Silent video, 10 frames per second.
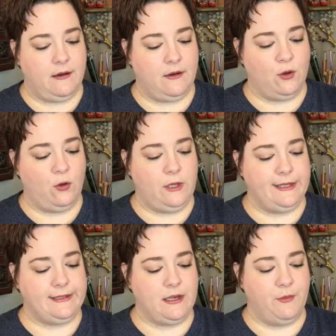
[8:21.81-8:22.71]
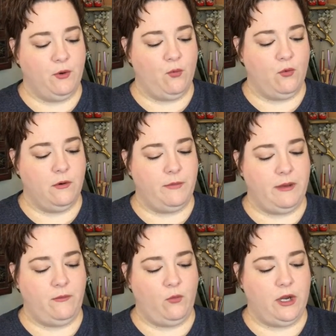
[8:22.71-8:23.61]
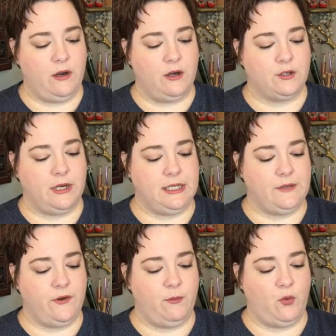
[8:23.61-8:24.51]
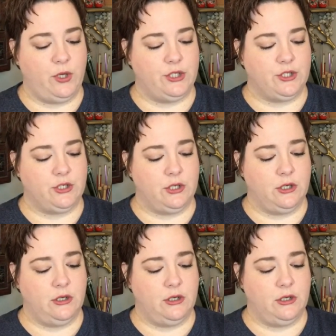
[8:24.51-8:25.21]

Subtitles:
Cool in summer, warm in winter, transfer moisture.